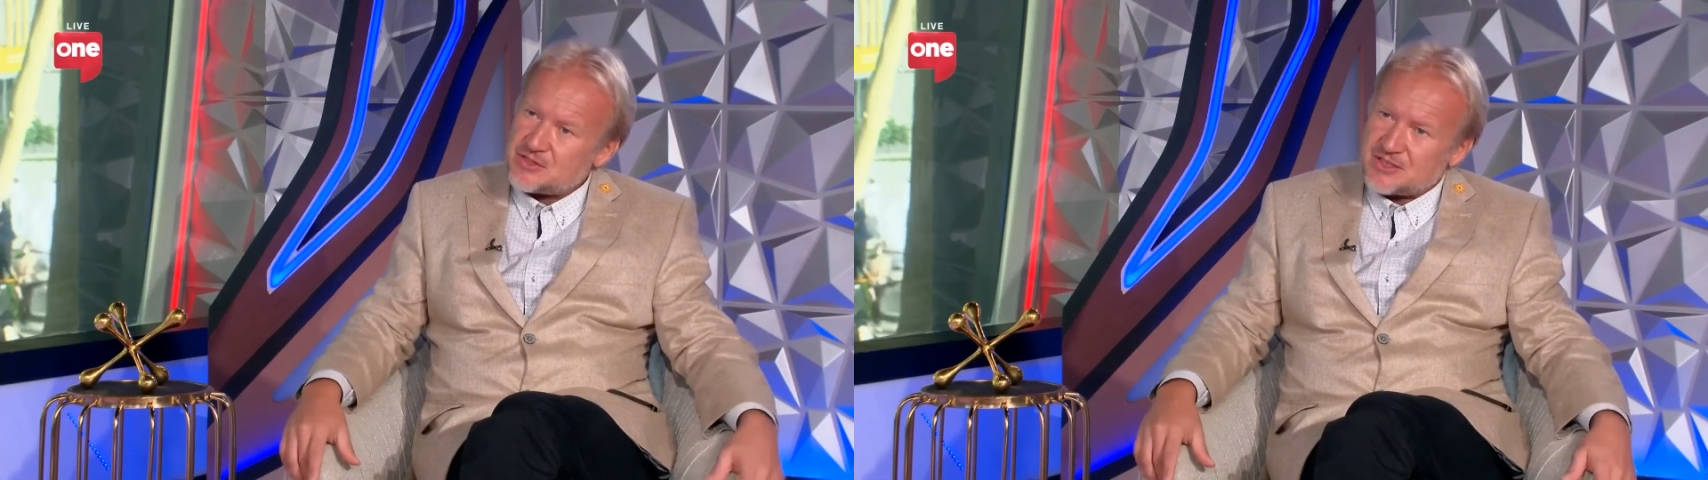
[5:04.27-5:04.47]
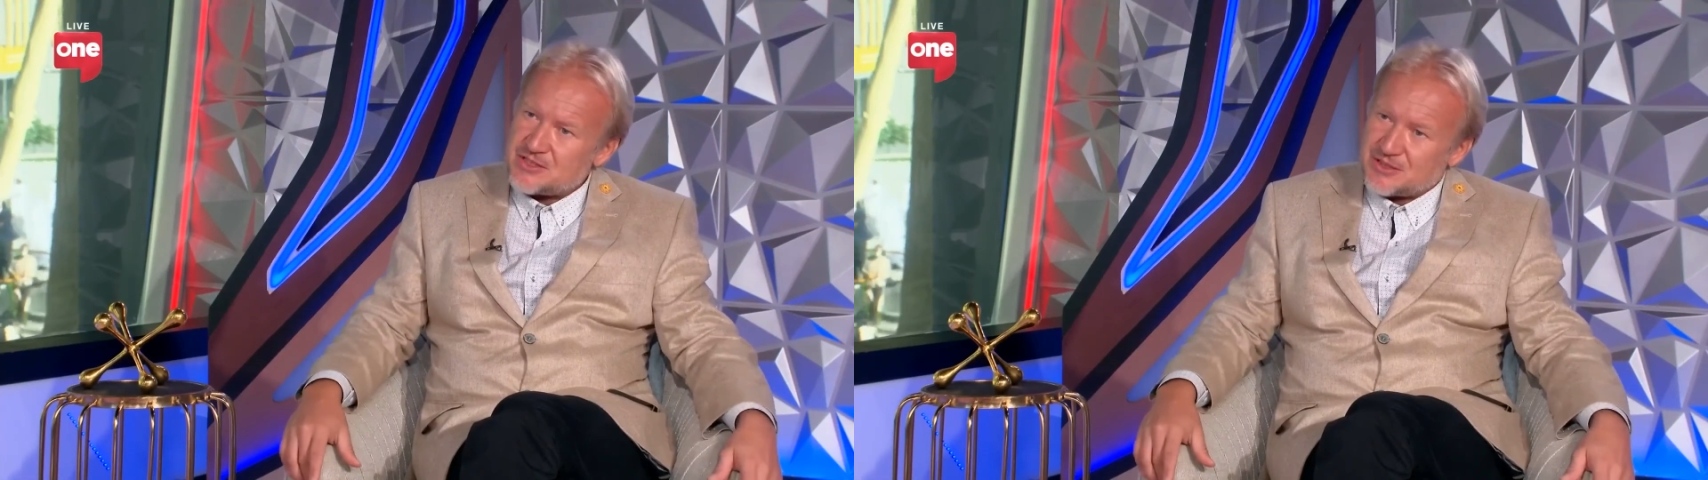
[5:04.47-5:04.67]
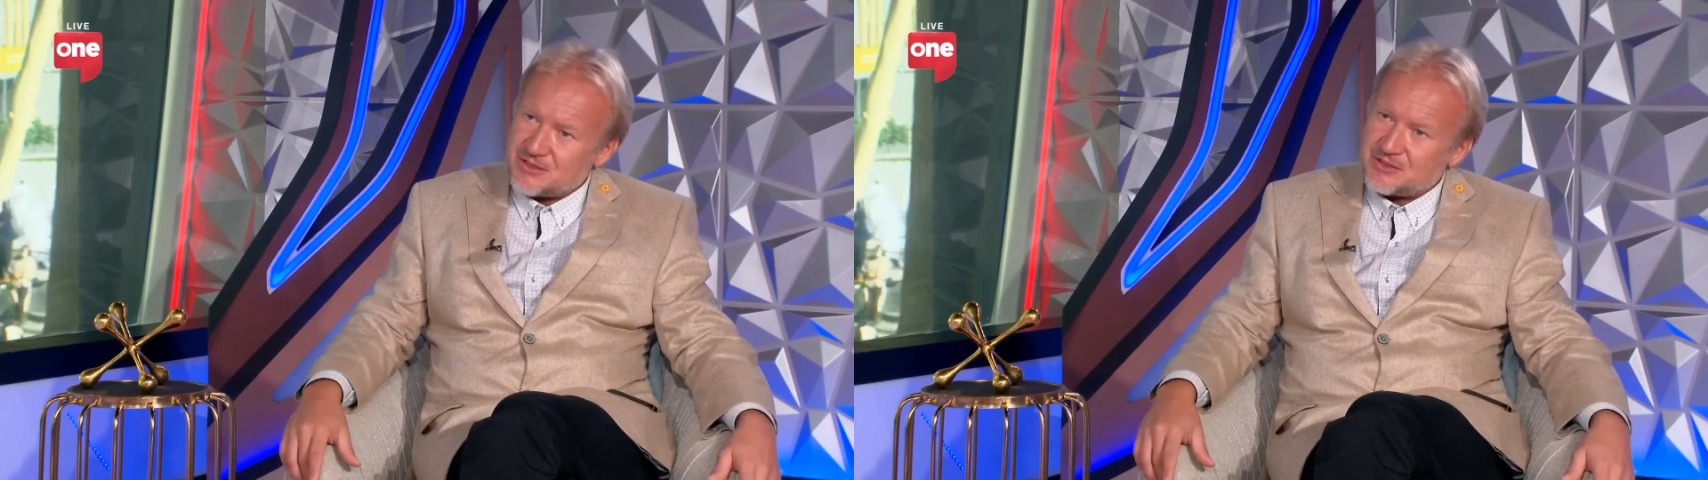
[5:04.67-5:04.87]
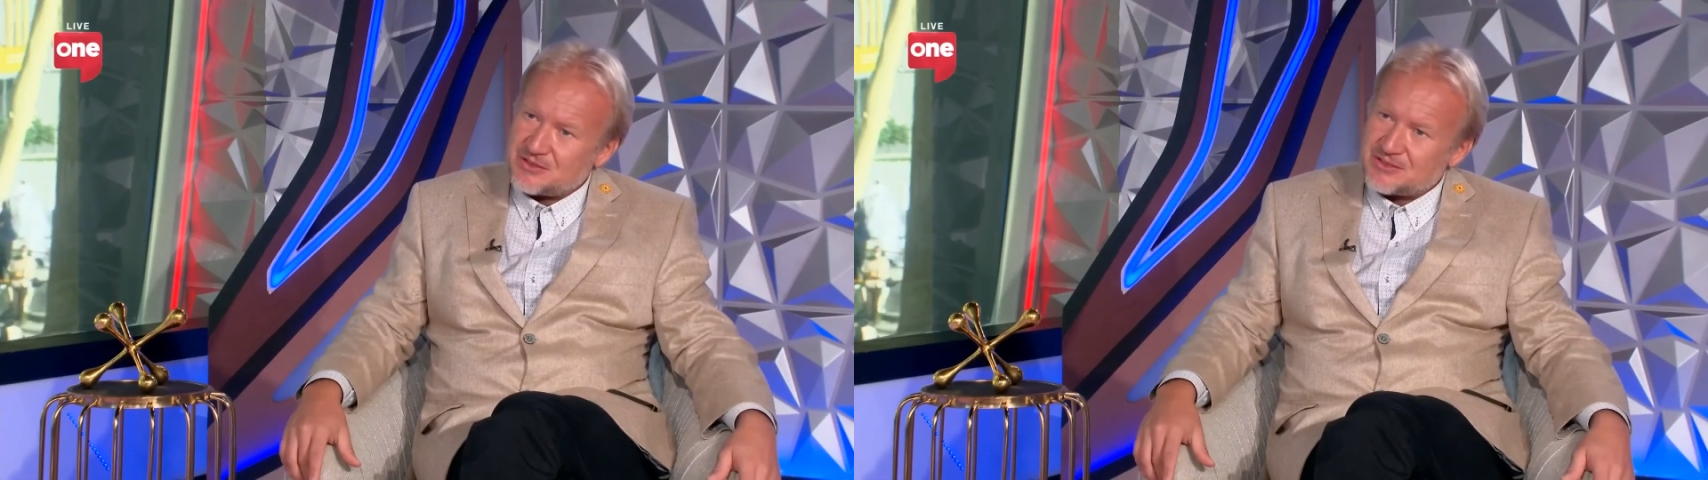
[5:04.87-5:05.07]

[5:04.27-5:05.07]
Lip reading: years ago.